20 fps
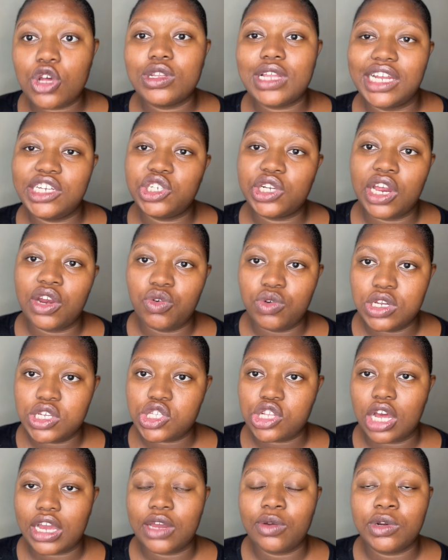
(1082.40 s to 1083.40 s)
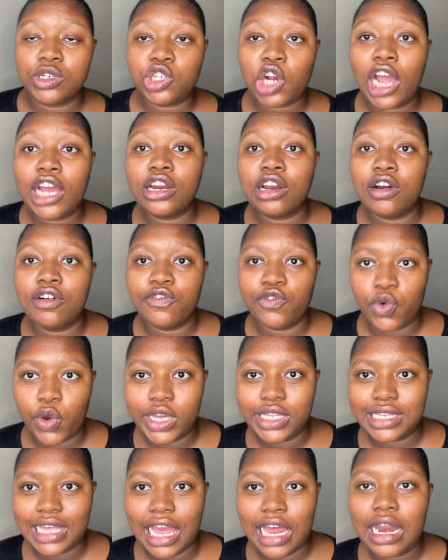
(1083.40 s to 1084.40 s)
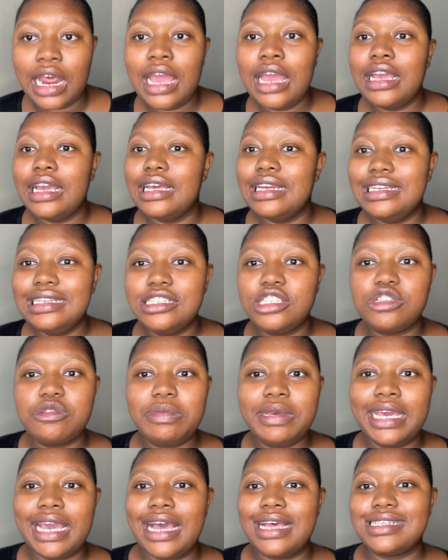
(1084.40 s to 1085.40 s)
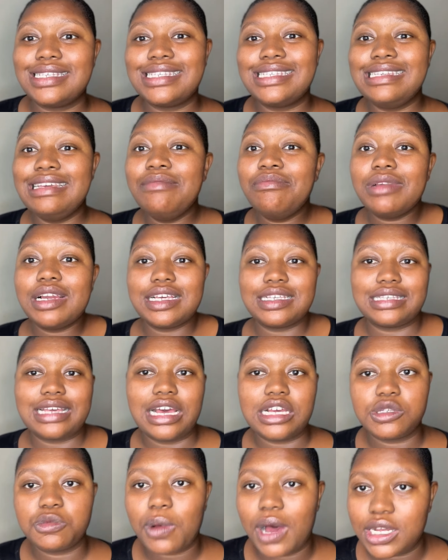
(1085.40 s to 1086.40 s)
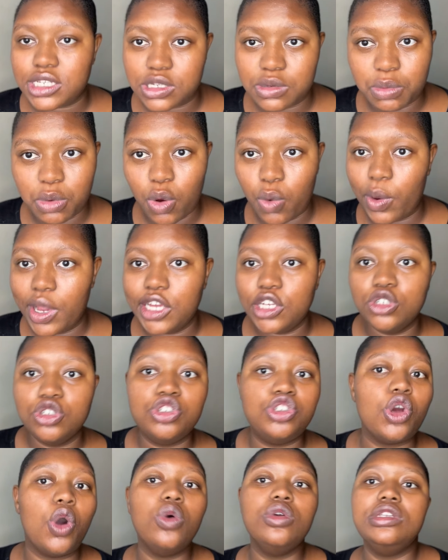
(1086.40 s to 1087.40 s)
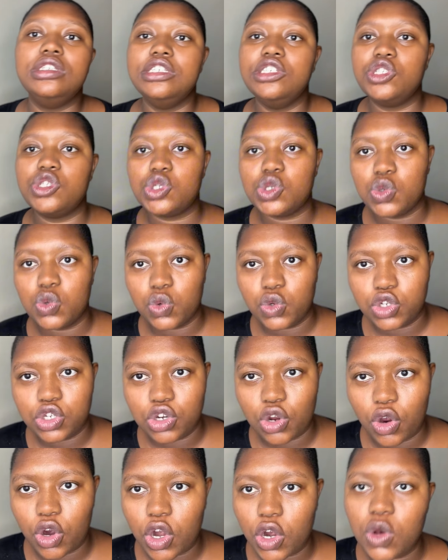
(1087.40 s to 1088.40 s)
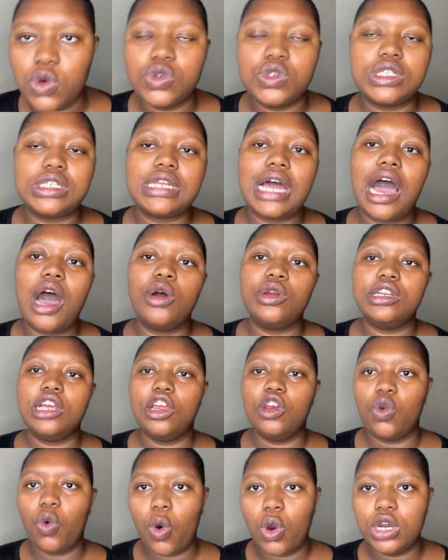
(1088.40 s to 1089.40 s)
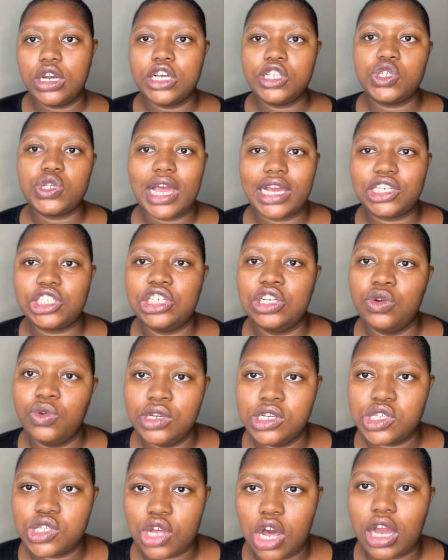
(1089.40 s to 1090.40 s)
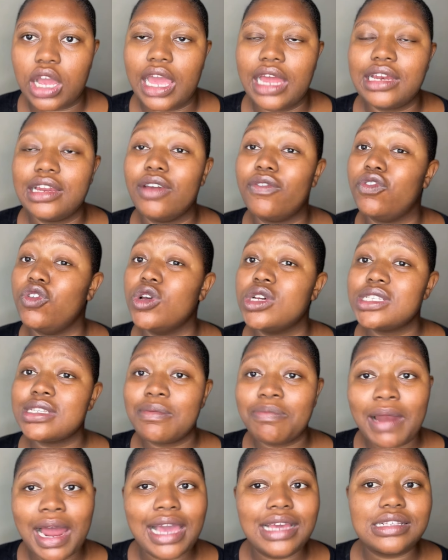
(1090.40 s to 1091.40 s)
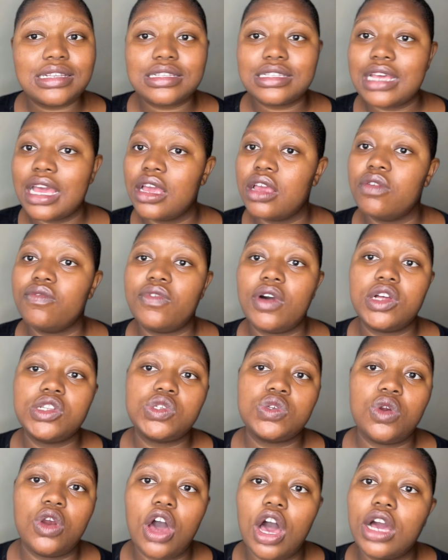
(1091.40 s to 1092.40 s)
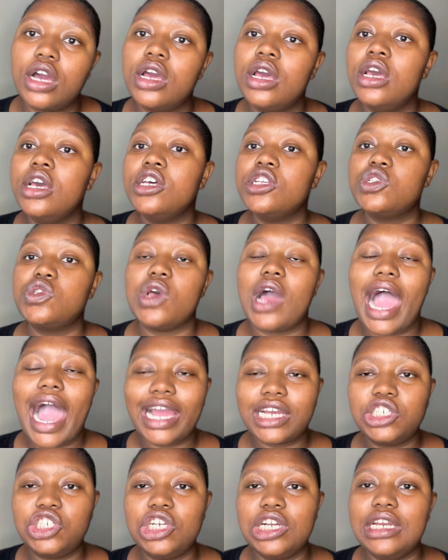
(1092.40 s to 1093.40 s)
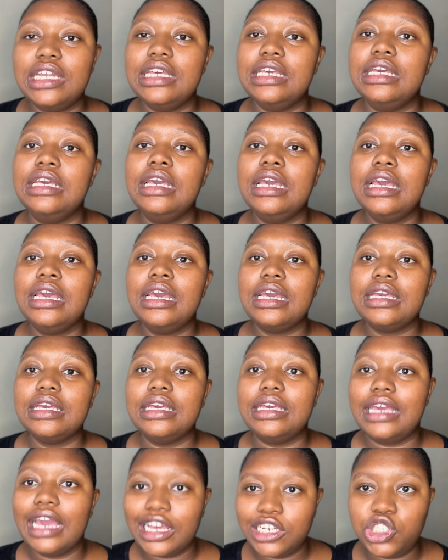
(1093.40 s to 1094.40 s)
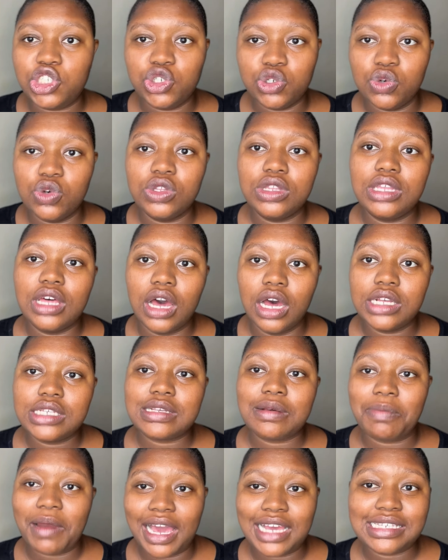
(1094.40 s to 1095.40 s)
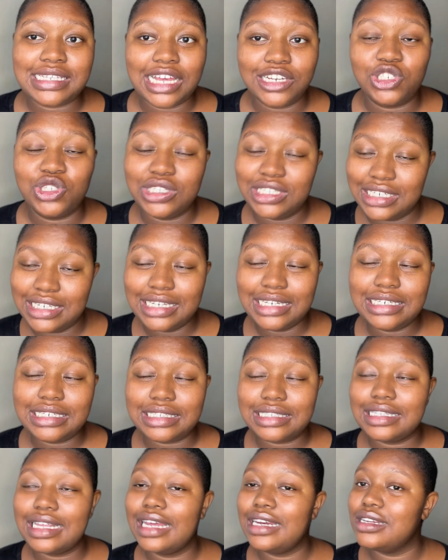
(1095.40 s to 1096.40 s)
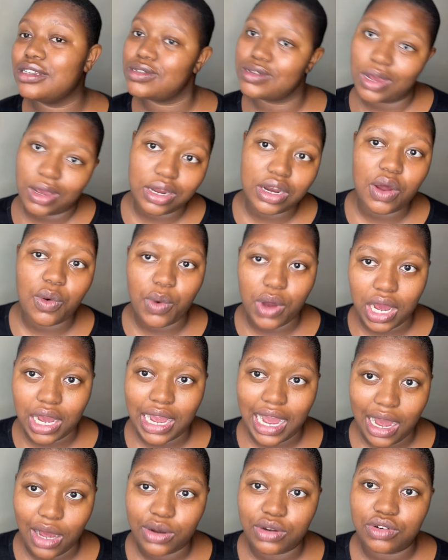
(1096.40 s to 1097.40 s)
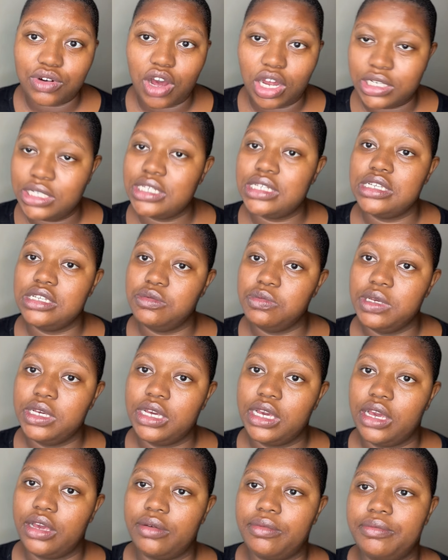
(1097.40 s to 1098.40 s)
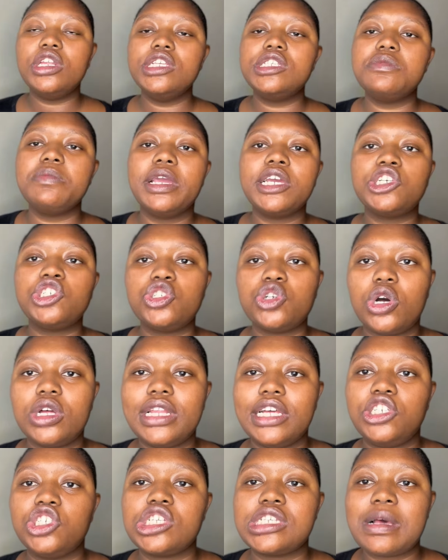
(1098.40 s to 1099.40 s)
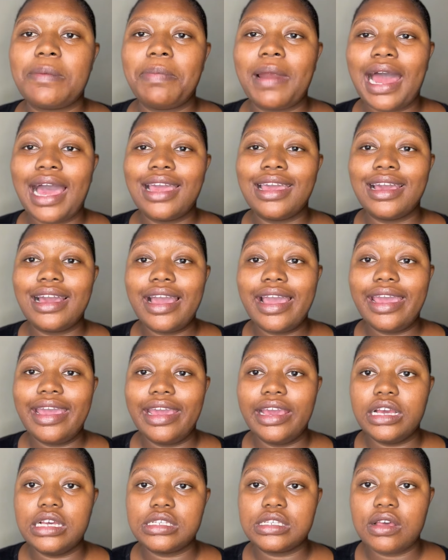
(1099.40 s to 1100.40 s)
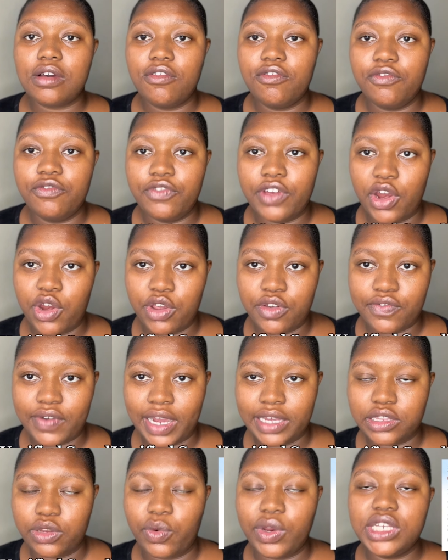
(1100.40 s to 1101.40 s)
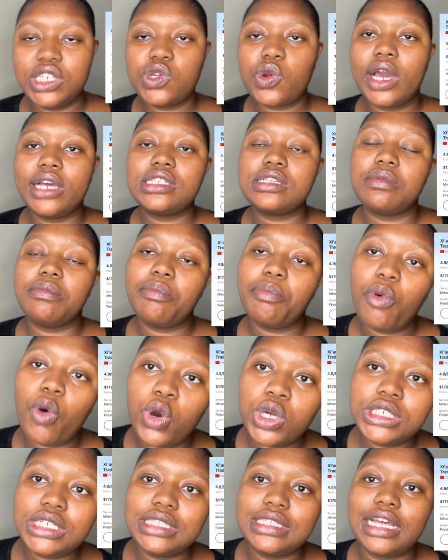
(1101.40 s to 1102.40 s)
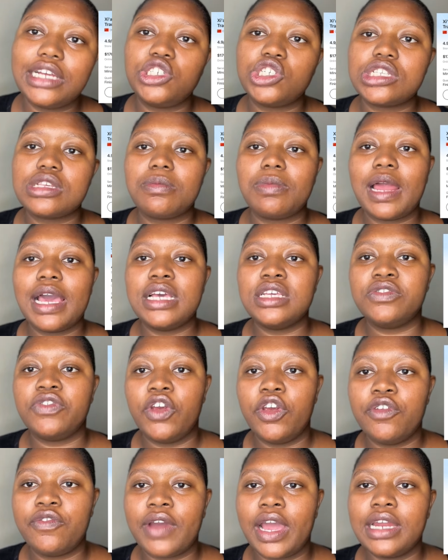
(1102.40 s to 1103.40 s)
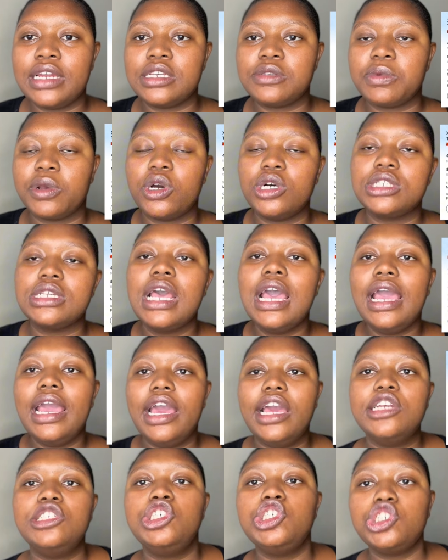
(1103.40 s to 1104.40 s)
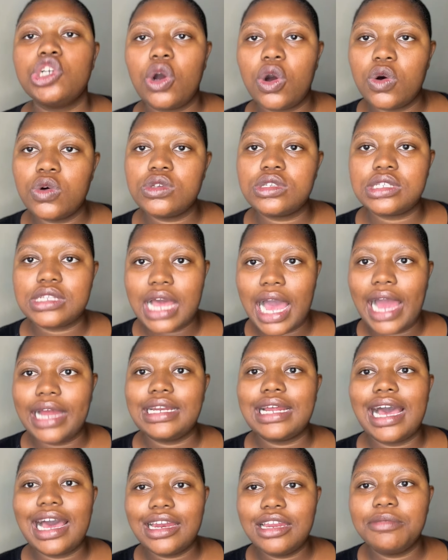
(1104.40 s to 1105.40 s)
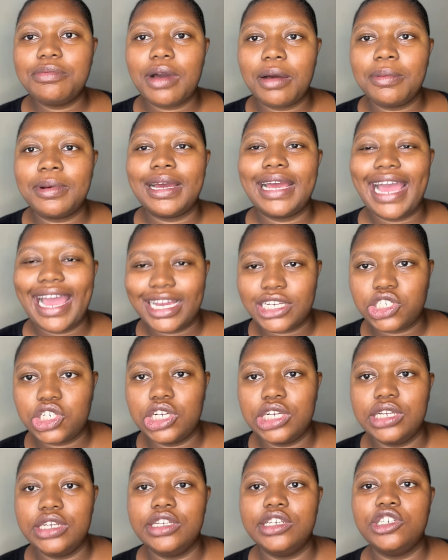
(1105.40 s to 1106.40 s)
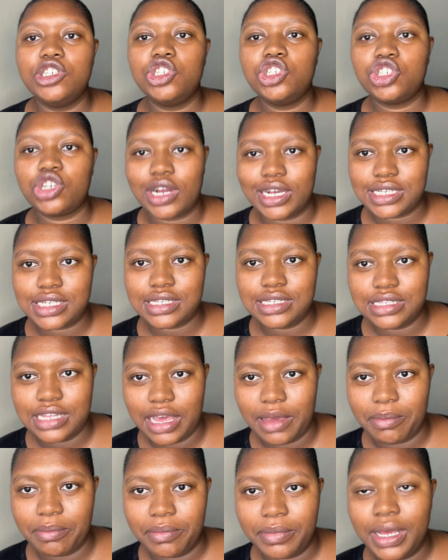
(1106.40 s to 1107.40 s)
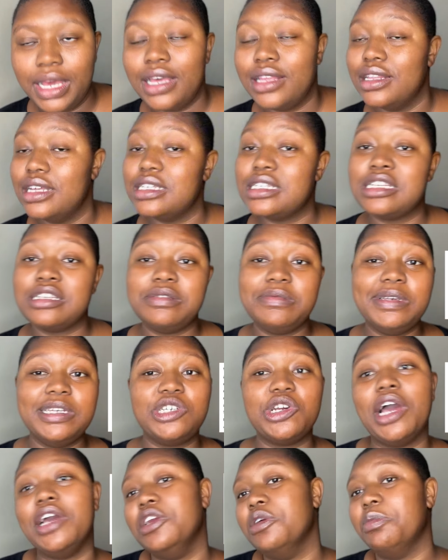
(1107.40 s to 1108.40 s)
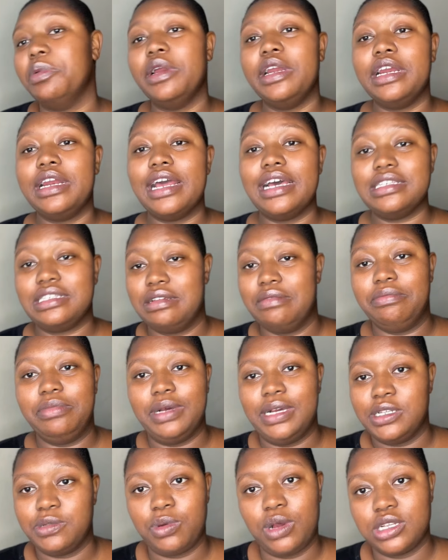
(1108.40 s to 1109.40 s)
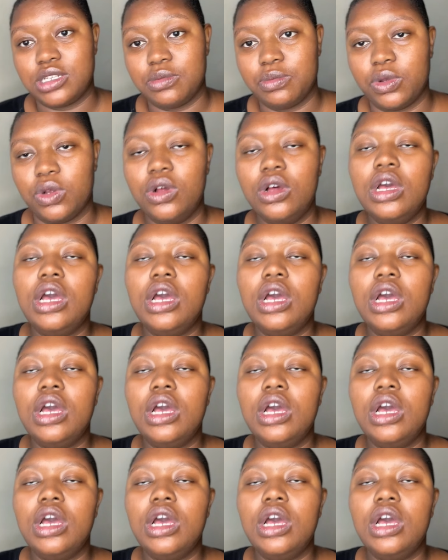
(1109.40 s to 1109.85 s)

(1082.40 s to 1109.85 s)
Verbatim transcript: that you can restock and we're trying to avoid that it needs to be as seamless as possible where you don't need to you know close down in order to actually restock and if your suppliers are taking far too long to actually get you the supplies that you need, then it's not going to work out, honestly speaking. You need to make sure that your supplier is verified. The reason why it's important that your supplier is verified is because it shows that Alibaba actually trusts them. This is me trying to put it as simple as possible.